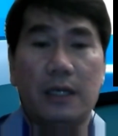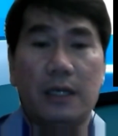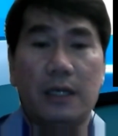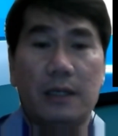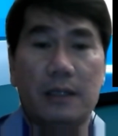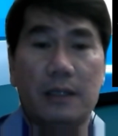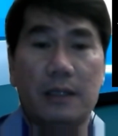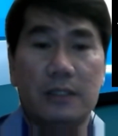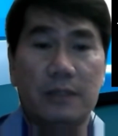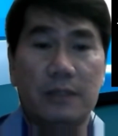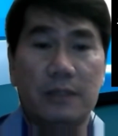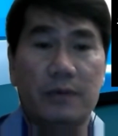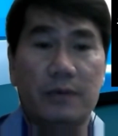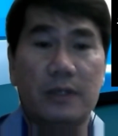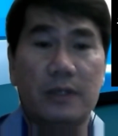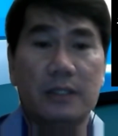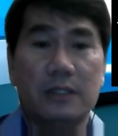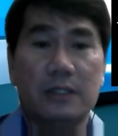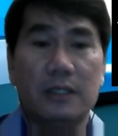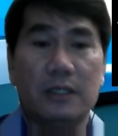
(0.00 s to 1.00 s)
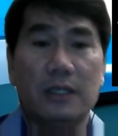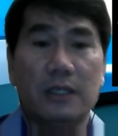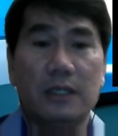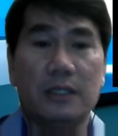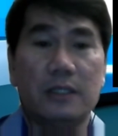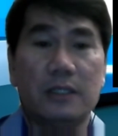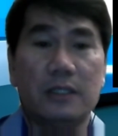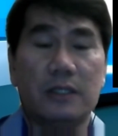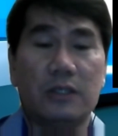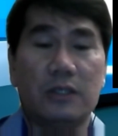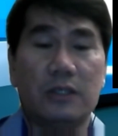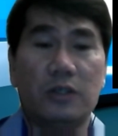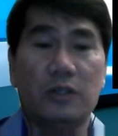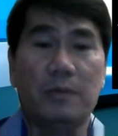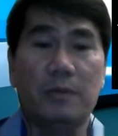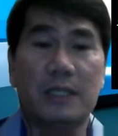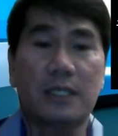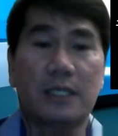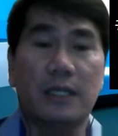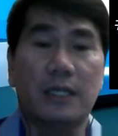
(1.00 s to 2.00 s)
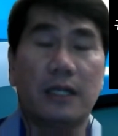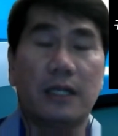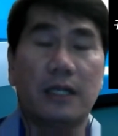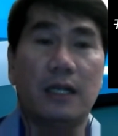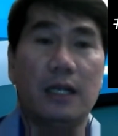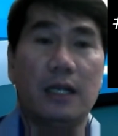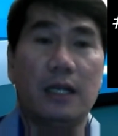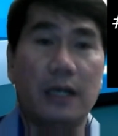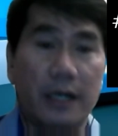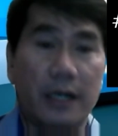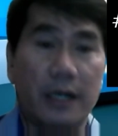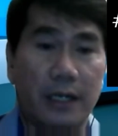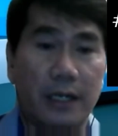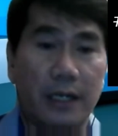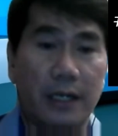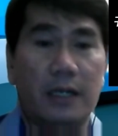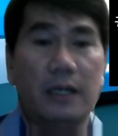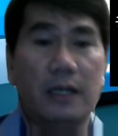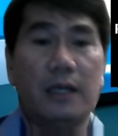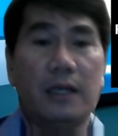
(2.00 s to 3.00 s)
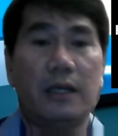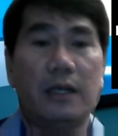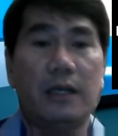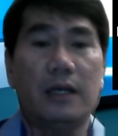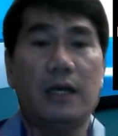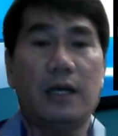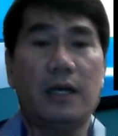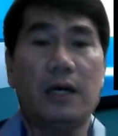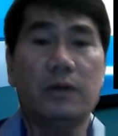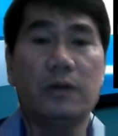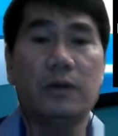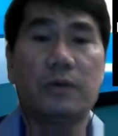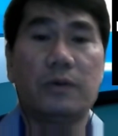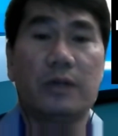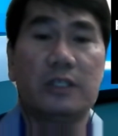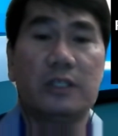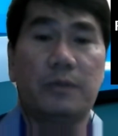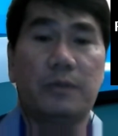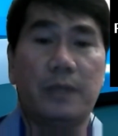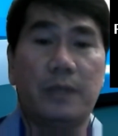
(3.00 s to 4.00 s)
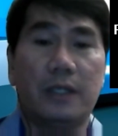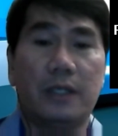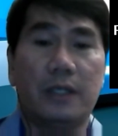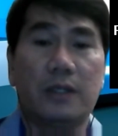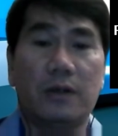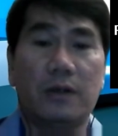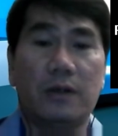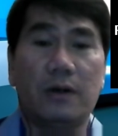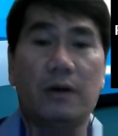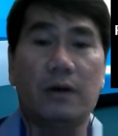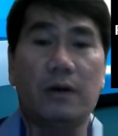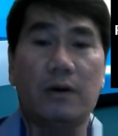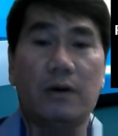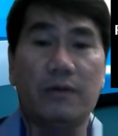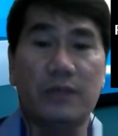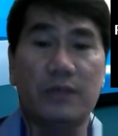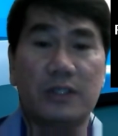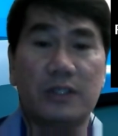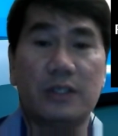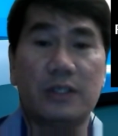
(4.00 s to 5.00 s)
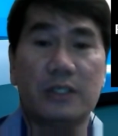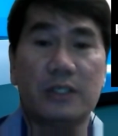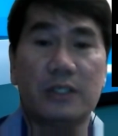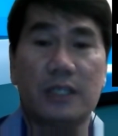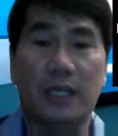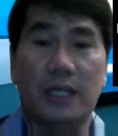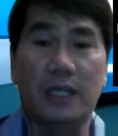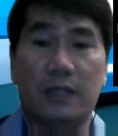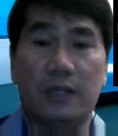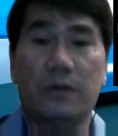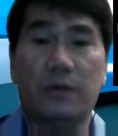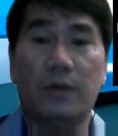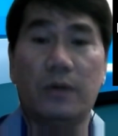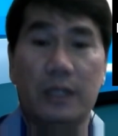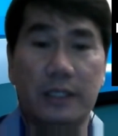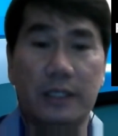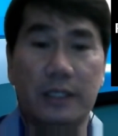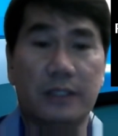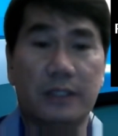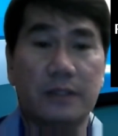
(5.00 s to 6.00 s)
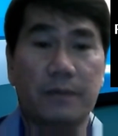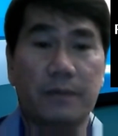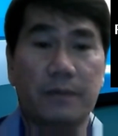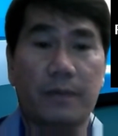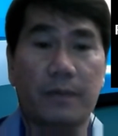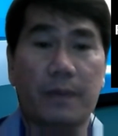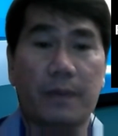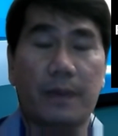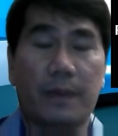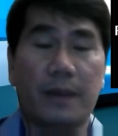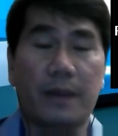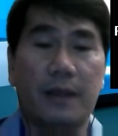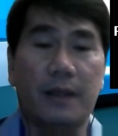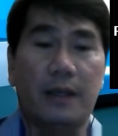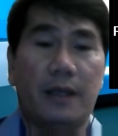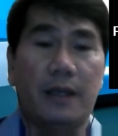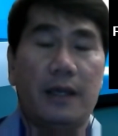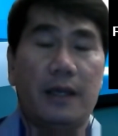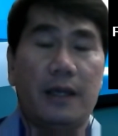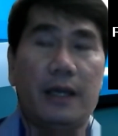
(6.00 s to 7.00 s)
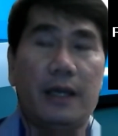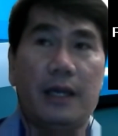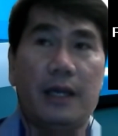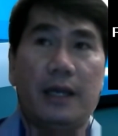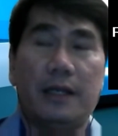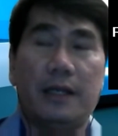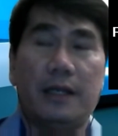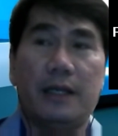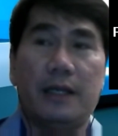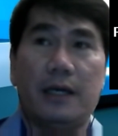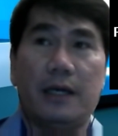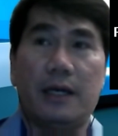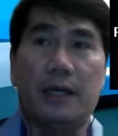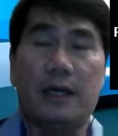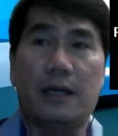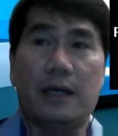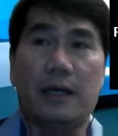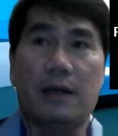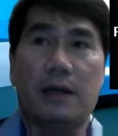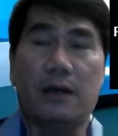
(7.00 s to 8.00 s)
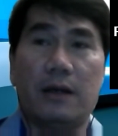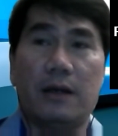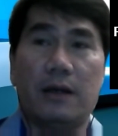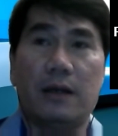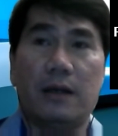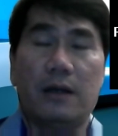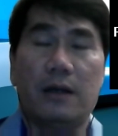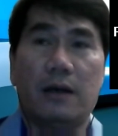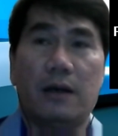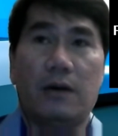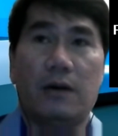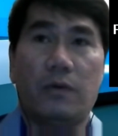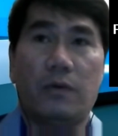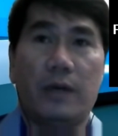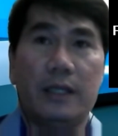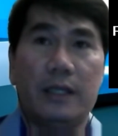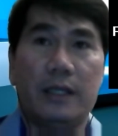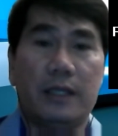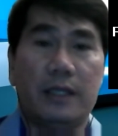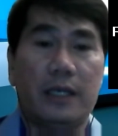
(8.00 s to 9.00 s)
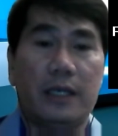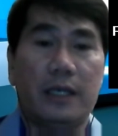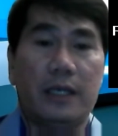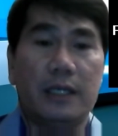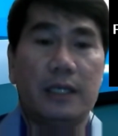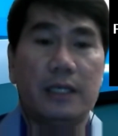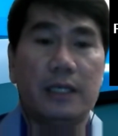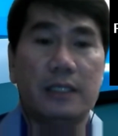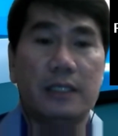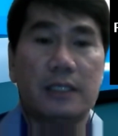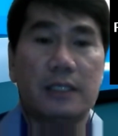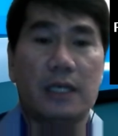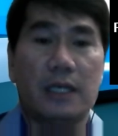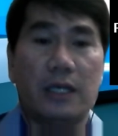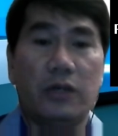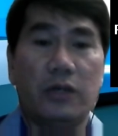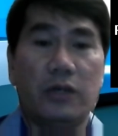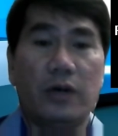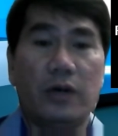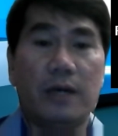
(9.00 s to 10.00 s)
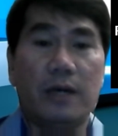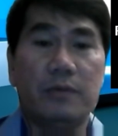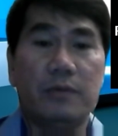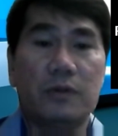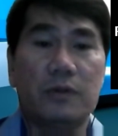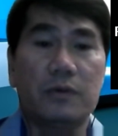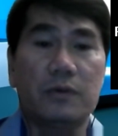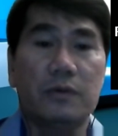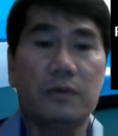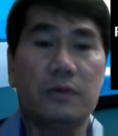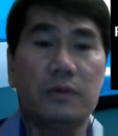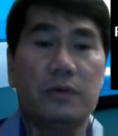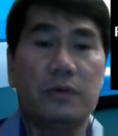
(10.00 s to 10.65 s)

seekers is you must learn how to respect your officers and colleagues. And one thing is you have to